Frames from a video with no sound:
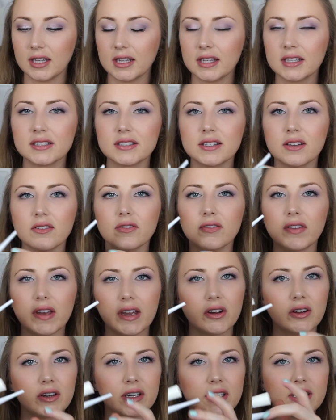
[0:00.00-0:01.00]
is
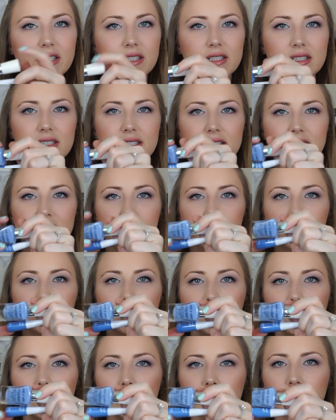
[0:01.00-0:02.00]
very
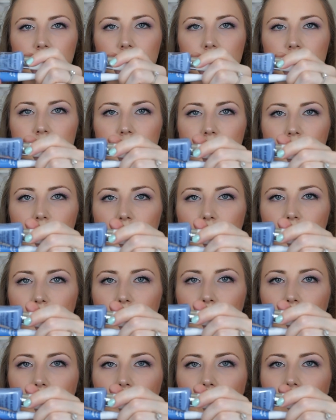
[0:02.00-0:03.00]
similar
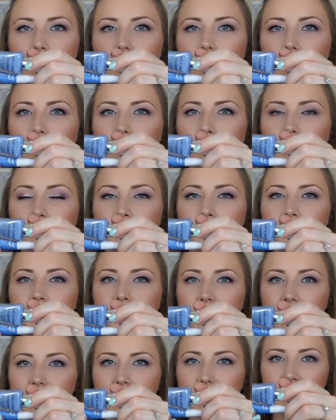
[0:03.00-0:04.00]
to um,
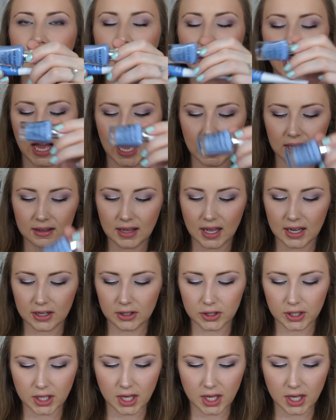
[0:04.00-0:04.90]
the eyeliner